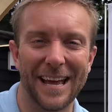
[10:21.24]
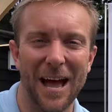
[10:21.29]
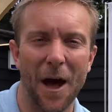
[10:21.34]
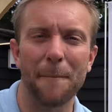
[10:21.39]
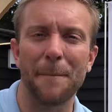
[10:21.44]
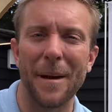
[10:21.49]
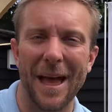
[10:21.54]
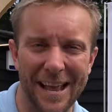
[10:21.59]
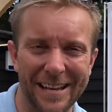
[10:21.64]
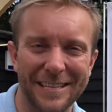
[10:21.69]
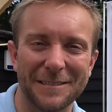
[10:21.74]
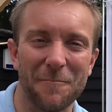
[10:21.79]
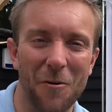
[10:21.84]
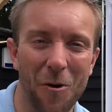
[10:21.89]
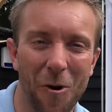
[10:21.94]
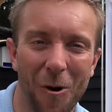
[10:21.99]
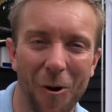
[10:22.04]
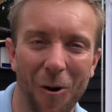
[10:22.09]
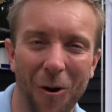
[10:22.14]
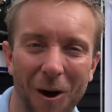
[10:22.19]
I bet it's
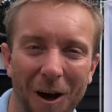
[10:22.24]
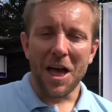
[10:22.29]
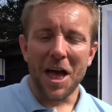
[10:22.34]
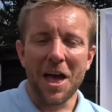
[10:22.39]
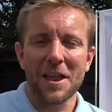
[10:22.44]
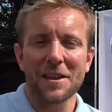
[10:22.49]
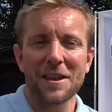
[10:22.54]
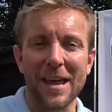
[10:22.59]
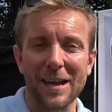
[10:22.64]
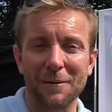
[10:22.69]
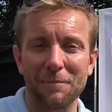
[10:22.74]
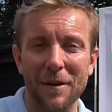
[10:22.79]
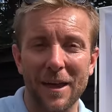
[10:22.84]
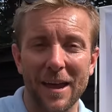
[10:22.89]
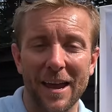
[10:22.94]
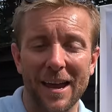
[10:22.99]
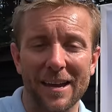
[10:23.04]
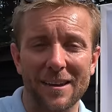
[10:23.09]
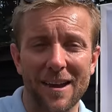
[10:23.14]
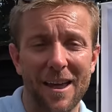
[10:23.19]
more. Nick
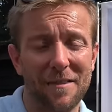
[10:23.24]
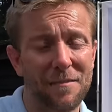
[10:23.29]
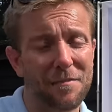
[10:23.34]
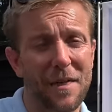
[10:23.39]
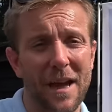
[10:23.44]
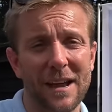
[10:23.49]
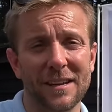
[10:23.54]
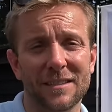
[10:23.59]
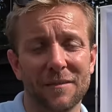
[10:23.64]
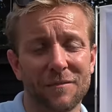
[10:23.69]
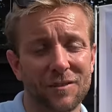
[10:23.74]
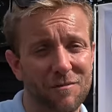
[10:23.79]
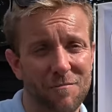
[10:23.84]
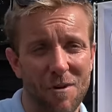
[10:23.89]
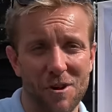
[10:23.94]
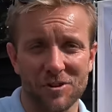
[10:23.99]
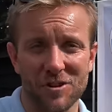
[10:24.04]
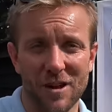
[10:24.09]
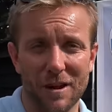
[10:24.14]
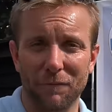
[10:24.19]
Beard, and thanks ever so
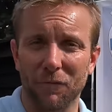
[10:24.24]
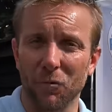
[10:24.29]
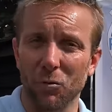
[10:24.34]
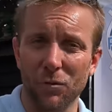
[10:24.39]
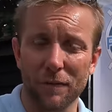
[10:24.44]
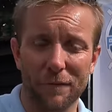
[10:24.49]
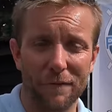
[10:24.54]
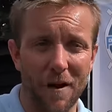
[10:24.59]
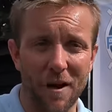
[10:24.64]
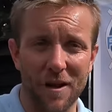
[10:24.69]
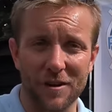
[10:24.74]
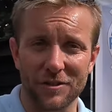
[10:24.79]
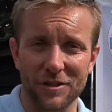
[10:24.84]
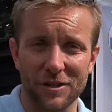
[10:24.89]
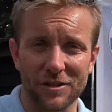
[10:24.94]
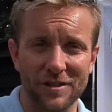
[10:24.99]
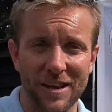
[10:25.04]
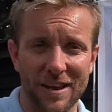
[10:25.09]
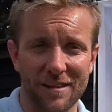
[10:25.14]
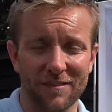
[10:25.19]
much, Nick, for all the photos you
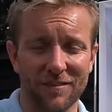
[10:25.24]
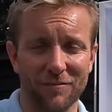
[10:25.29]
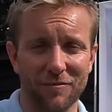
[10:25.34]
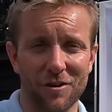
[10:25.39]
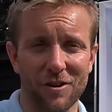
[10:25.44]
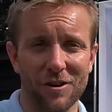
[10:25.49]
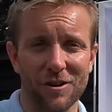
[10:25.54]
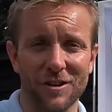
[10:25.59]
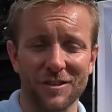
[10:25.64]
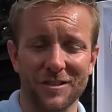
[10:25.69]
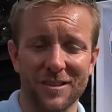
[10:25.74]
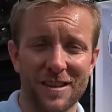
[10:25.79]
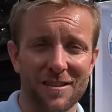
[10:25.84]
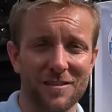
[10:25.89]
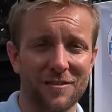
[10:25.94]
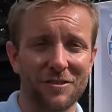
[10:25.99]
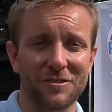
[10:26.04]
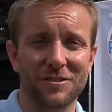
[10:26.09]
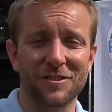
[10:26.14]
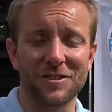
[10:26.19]
send through. You send
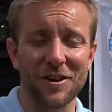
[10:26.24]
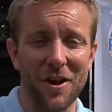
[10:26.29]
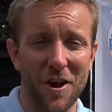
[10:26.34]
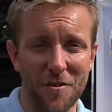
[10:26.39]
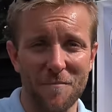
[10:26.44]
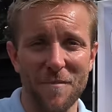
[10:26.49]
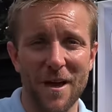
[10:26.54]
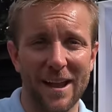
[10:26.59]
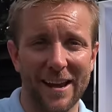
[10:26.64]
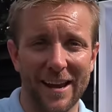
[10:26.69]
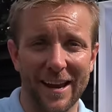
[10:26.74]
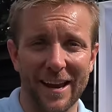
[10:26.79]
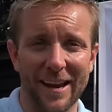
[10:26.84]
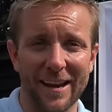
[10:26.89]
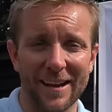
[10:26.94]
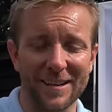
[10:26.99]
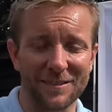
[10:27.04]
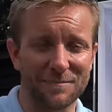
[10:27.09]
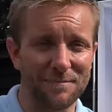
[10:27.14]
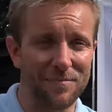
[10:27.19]
through so many,
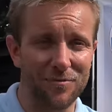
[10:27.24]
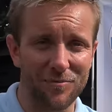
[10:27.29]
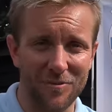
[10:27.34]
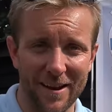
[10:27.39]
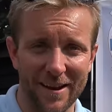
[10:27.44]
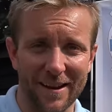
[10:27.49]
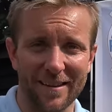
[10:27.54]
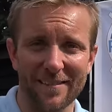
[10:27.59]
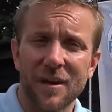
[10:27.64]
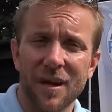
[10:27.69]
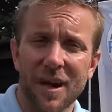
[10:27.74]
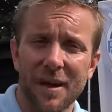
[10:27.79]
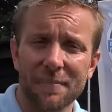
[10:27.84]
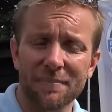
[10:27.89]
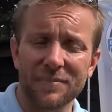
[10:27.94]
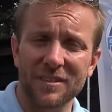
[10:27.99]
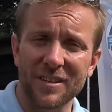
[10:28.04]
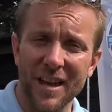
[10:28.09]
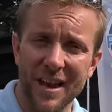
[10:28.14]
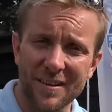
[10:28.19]
and it's brilliant. Um,
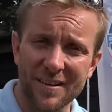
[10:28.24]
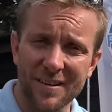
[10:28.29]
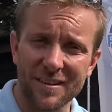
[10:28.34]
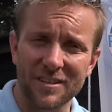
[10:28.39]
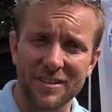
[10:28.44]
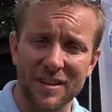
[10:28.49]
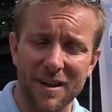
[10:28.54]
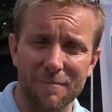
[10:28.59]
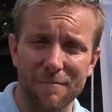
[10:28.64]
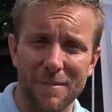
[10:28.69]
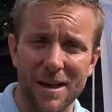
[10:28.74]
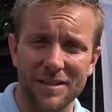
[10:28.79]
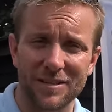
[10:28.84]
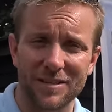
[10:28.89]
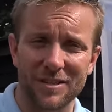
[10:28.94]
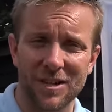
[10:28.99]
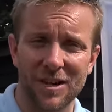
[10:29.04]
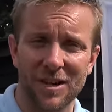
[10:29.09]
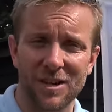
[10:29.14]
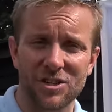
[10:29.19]
send us a
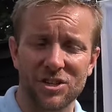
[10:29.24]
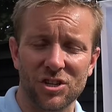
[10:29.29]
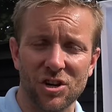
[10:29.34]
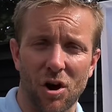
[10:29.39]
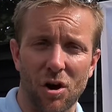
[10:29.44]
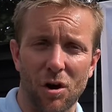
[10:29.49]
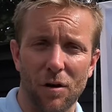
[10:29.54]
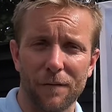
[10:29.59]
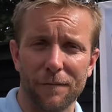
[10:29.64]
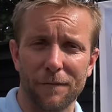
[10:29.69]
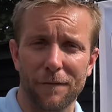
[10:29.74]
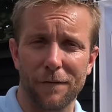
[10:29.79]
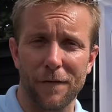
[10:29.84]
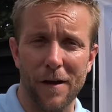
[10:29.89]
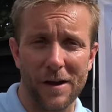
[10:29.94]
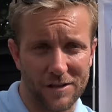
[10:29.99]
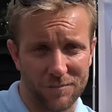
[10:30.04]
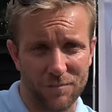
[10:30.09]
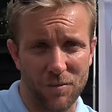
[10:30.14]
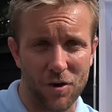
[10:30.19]
message on
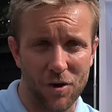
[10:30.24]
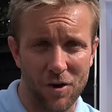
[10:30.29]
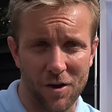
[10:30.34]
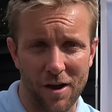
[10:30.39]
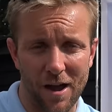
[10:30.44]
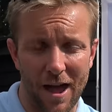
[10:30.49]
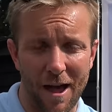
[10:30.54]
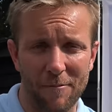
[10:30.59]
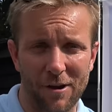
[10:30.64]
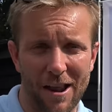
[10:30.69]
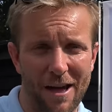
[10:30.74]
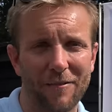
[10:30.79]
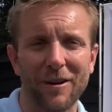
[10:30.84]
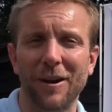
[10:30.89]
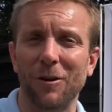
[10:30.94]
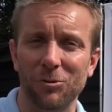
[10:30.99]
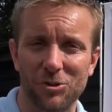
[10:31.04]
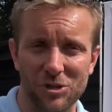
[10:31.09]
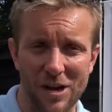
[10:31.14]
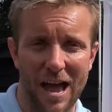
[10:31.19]
Facebook, and we'll have a
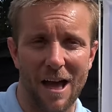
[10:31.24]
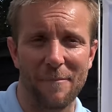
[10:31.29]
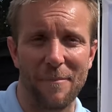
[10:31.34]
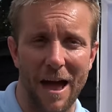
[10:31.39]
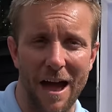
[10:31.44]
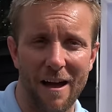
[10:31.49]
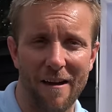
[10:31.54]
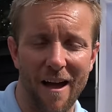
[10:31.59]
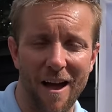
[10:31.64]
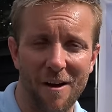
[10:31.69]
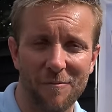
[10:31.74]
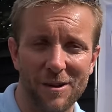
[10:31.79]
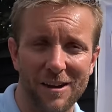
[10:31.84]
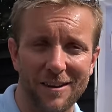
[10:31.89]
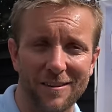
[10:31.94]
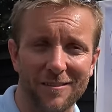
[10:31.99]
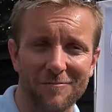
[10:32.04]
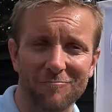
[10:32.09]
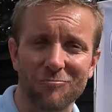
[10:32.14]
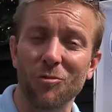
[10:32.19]
little chat about how we
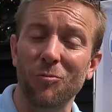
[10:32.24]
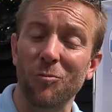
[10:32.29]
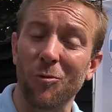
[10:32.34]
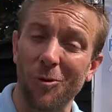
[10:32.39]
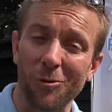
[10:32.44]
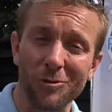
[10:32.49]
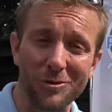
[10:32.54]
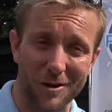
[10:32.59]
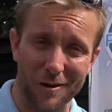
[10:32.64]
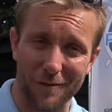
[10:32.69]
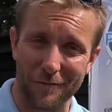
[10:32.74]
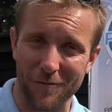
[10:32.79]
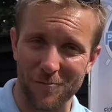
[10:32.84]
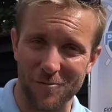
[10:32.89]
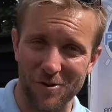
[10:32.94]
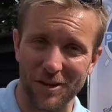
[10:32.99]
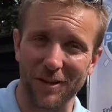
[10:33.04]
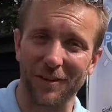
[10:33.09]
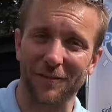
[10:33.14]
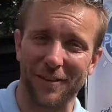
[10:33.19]
can reward you for
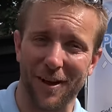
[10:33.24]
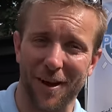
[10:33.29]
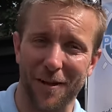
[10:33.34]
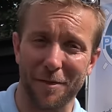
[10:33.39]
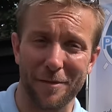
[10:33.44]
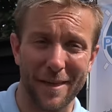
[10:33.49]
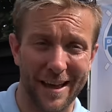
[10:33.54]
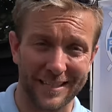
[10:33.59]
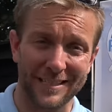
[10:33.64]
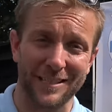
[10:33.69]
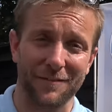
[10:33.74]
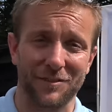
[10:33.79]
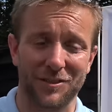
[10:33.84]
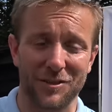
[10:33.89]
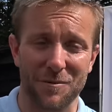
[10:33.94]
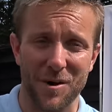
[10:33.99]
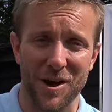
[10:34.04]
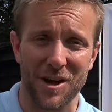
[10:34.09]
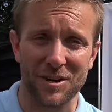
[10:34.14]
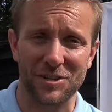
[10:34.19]
what you've done. Thanks ever so
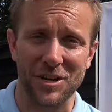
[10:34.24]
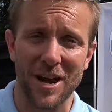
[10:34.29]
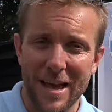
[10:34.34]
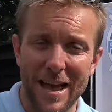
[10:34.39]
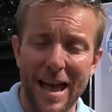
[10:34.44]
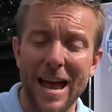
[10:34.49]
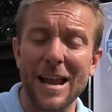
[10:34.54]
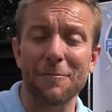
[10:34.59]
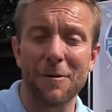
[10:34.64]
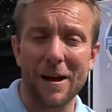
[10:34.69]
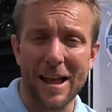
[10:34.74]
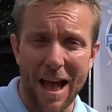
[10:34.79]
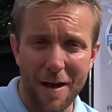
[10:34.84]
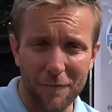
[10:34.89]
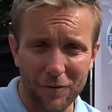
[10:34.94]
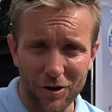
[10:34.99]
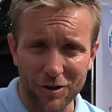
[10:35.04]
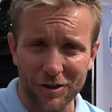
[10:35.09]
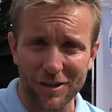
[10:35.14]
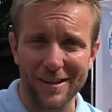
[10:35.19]
much. Anyway, have a
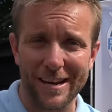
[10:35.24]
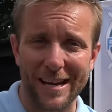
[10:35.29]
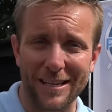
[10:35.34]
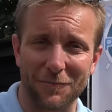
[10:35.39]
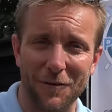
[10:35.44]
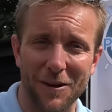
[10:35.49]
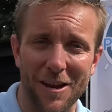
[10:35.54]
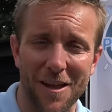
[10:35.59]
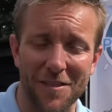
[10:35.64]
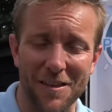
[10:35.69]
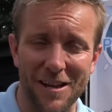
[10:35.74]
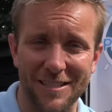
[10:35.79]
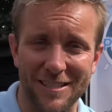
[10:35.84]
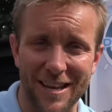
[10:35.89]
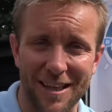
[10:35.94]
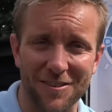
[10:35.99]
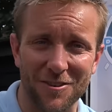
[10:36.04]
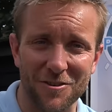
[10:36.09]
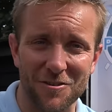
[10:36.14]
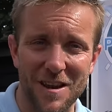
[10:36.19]
look at Nick's video that you
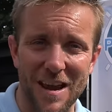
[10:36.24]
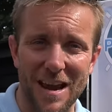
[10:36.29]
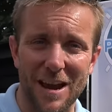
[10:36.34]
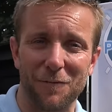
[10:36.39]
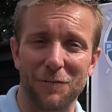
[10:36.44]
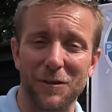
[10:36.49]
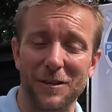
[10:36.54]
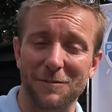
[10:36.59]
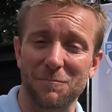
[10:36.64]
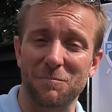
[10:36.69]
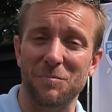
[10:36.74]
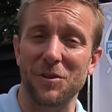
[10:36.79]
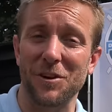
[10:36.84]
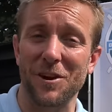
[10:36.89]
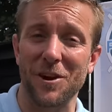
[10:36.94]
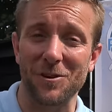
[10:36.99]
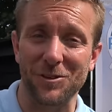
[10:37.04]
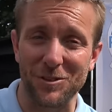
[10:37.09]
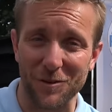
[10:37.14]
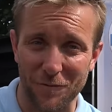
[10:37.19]
sent through here of this
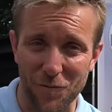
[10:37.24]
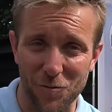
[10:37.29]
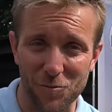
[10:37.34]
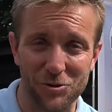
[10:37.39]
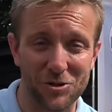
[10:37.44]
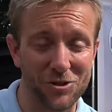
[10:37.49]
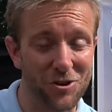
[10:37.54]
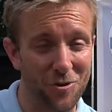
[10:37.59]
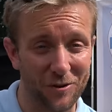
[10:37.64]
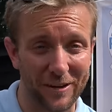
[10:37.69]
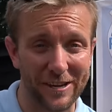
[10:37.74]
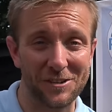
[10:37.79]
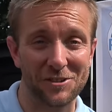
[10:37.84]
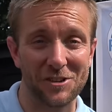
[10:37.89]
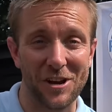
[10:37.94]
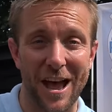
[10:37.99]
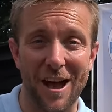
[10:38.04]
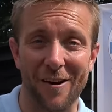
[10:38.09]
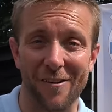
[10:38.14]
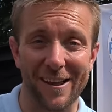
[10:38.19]
beautiful shonky
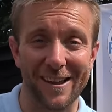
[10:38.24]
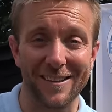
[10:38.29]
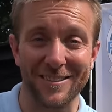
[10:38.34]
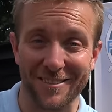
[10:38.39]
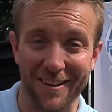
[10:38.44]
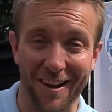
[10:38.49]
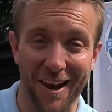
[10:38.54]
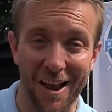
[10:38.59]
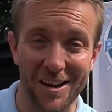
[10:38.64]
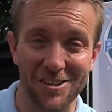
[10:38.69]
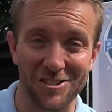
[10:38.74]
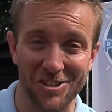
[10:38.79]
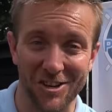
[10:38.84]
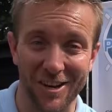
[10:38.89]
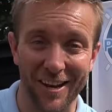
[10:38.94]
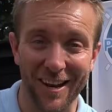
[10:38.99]
shower installation.